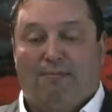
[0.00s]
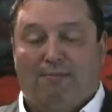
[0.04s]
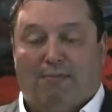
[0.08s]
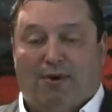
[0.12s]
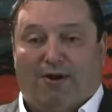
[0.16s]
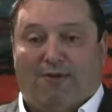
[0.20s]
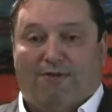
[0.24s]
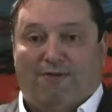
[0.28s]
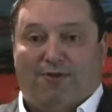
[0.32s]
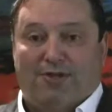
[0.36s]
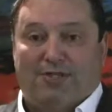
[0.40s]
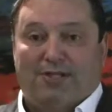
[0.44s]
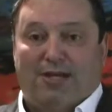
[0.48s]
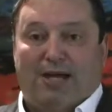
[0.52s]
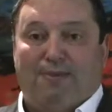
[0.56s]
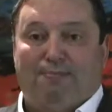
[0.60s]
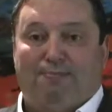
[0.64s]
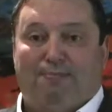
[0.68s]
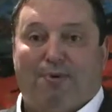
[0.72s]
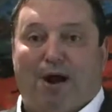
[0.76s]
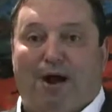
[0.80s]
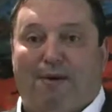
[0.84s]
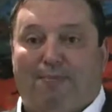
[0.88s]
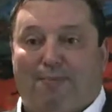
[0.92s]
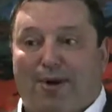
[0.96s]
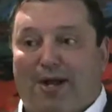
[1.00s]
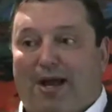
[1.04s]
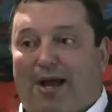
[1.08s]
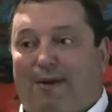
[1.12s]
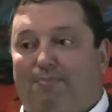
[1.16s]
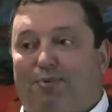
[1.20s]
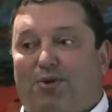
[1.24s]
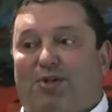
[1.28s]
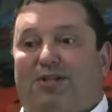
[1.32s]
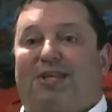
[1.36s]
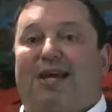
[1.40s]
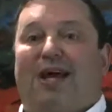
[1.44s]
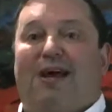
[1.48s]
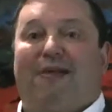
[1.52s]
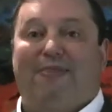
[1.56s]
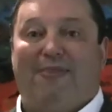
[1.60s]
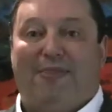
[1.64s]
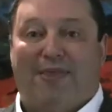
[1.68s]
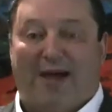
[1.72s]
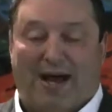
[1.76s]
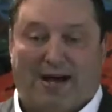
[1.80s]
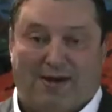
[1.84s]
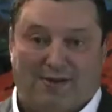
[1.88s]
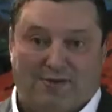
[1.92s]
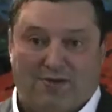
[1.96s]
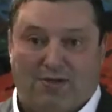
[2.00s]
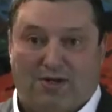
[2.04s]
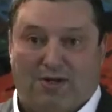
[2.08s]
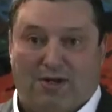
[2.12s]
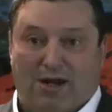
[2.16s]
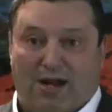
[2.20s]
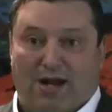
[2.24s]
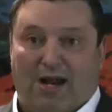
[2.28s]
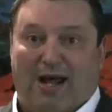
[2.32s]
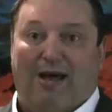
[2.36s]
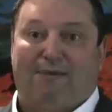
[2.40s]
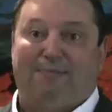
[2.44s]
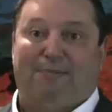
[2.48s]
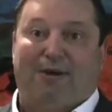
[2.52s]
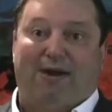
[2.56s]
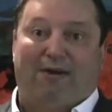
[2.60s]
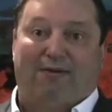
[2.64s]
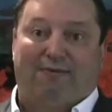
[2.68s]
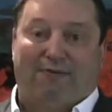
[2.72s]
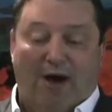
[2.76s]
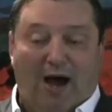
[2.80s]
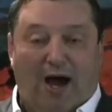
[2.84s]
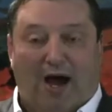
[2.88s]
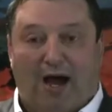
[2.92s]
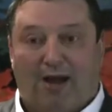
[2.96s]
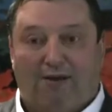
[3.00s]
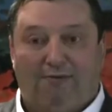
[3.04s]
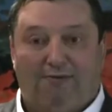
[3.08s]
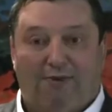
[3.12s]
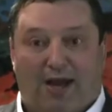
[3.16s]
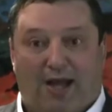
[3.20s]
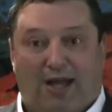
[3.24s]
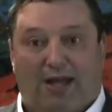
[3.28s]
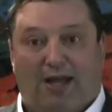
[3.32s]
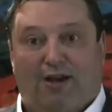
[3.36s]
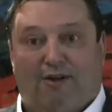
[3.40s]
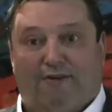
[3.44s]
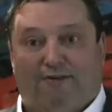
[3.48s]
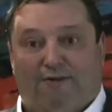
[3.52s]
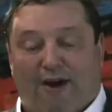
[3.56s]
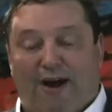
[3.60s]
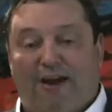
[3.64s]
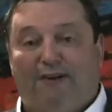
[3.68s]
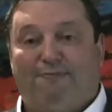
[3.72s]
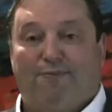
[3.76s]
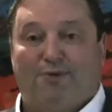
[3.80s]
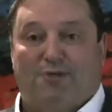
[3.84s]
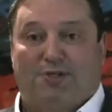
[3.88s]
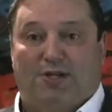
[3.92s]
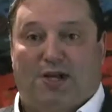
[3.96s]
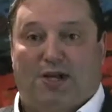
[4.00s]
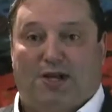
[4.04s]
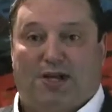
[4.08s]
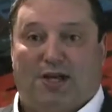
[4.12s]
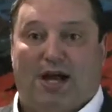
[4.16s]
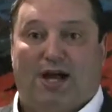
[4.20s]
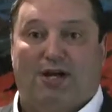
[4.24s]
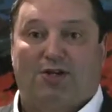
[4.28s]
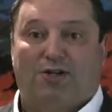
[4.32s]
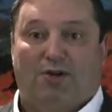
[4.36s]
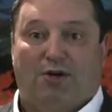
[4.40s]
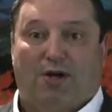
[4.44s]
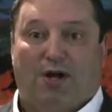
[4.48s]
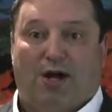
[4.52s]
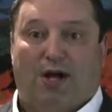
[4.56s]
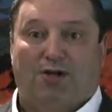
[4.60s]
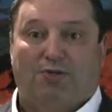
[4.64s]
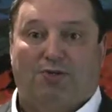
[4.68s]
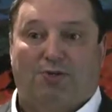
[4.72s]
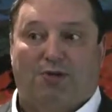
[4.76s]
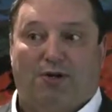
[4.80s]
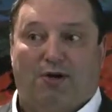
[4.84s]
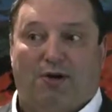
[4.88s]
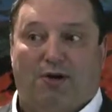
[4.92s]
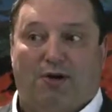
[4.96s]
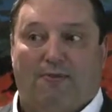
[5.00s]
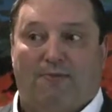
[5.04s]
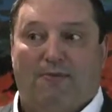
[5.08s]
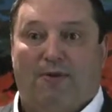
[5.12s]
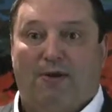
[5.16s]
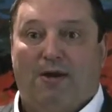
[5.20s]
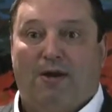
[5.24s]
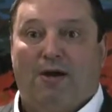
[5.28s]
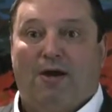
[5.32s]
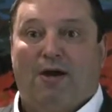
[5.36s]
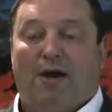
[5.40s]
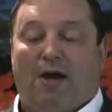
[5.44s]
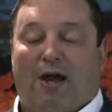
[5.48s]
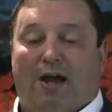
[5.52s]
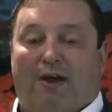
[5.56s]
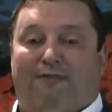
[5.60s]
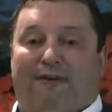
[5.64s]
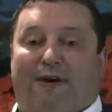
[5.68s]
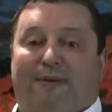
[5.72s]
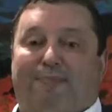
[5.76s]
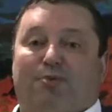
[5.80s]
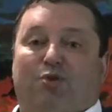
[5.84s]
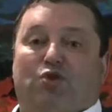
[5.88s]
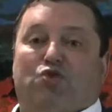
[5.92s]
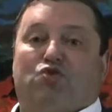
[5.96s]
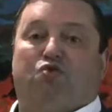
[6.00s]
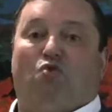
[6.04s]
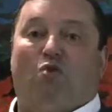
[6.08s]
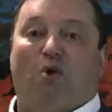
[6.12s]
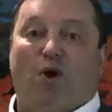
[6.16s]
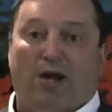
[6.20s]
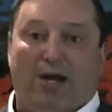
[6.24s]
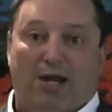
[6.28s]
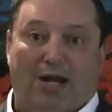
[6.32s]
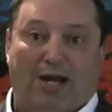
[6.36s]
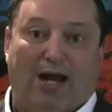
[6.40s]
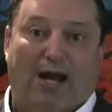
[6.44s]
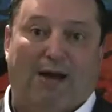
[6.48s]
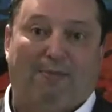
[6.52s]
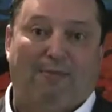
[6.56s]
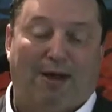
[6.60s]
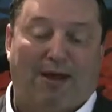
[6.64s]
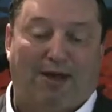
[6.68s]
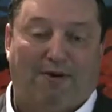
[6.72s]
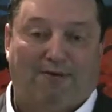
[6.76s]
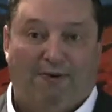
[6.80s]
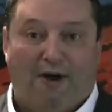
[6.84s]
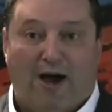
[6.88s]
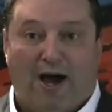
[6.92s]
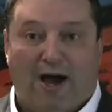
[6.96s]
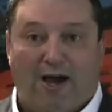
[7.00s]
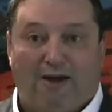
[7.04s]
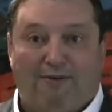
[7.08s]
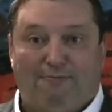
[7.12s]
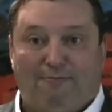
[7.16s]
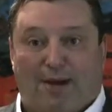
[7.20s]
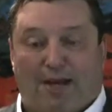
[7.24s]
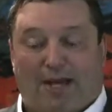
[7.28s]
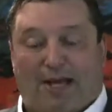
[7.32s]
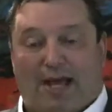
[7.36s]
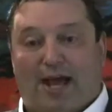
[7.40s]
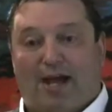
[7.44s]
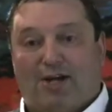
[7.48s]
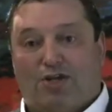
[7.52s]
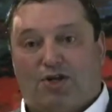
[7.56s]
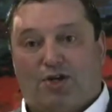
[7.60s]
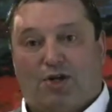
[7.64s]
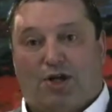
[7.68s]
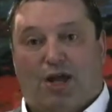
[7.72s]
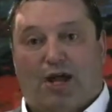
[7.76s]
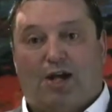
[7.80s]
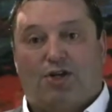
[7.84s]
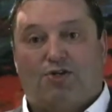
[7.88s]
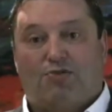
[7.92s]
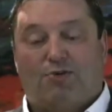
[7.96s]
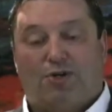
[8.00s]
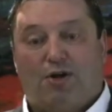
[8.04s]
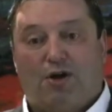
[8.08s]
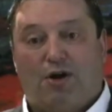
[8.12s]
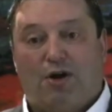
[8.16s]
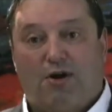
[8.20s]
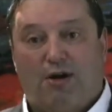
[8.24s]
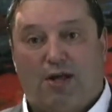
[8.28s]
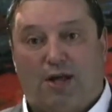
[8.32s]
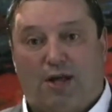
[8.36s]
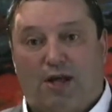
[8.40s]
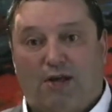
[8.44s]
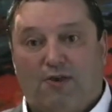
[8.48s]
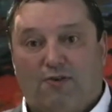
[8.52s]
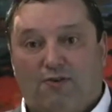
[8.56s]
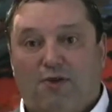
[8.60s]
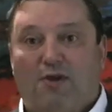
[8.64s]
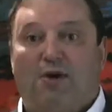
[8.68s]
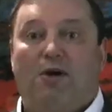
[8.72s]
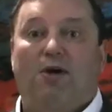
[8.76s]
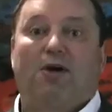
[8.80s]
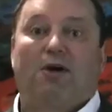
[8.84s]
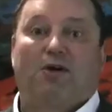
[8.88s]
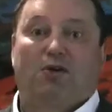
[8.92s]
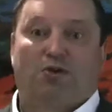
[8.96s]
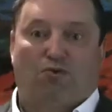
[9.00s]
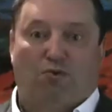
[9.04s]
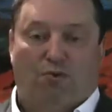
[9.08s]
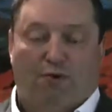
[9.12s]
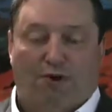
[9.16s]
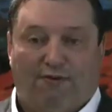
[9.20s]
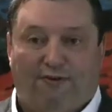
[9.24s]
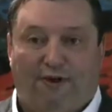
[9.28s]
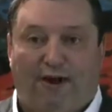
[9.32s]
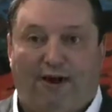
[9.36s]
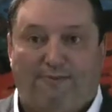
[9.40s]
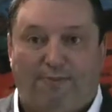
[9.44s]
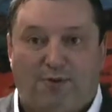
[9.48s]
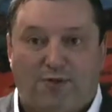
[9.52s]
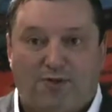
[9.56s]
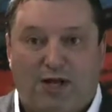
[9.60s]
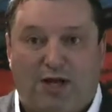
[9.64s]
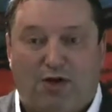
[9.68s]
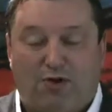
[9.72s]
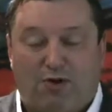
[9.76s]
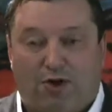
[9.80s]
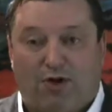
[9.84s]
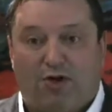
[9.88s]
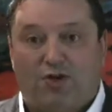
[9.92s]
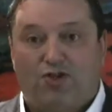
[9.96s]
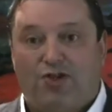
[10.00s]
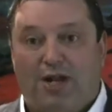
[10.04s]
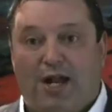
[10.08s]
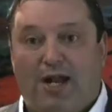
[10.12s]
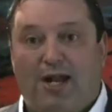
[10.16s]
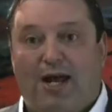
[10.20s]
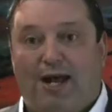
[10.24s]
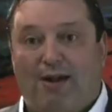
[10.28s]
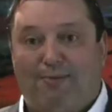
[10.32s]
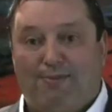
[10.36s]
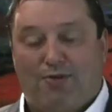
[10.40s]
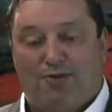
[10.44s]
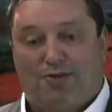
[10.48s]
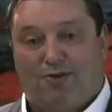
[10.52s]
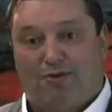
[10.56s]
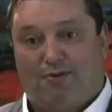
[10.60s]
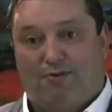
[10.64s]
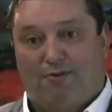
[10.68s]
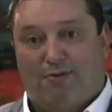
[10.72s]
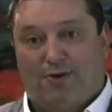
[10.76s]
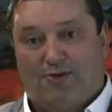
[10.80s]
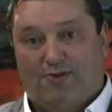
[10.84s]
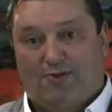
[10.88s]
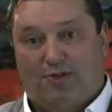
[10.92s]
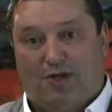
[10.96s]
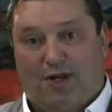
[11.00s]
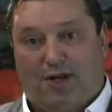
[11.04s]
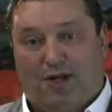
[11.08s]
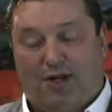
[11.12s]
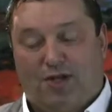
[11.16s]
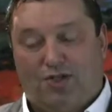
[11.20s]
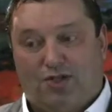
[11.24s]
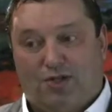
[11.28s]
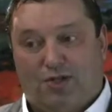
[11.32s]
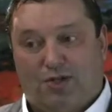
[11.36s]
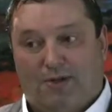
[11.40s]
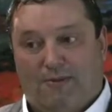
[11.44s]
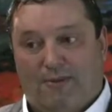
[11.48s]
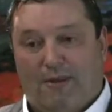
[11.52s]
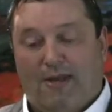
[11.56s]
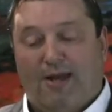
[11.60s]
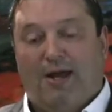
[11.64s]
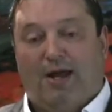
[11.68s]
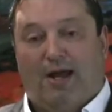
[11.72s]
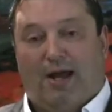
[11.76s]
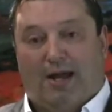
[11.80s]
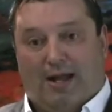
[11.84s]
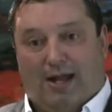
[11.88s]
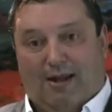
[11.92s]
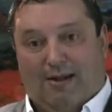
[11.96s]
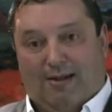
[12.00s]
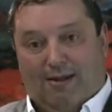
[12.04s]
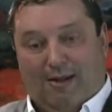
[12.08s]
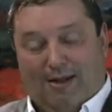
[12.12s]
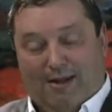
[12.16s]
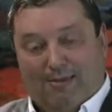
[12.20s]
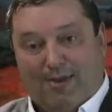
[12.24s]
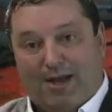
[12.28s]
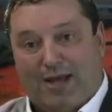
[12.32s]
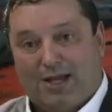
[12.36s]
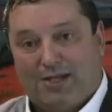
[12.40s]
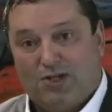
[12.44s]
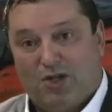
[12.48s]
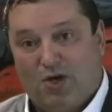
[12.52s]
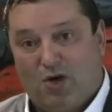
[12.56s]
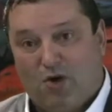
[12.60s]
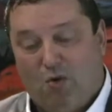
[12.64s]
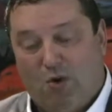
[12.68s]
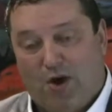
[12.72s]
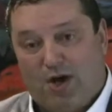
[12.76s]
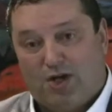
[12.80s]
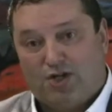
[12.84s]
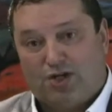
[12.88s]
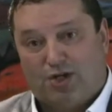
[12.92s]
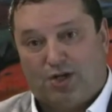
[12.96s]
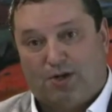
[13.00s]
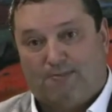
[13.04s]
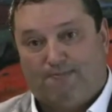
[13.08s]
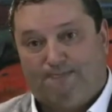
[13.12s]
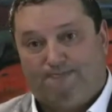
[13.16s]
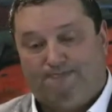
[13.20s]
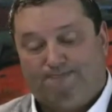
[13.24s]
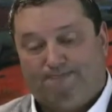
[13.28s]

But if the same property, I put $10,000 and I make $5,000, I get a 5% cash on cash return. If I put $20,000 and I make $5,000, my cash on cash return is 25%. You understand that, Mr. Real Estate Agent? Now, let me ask you a question.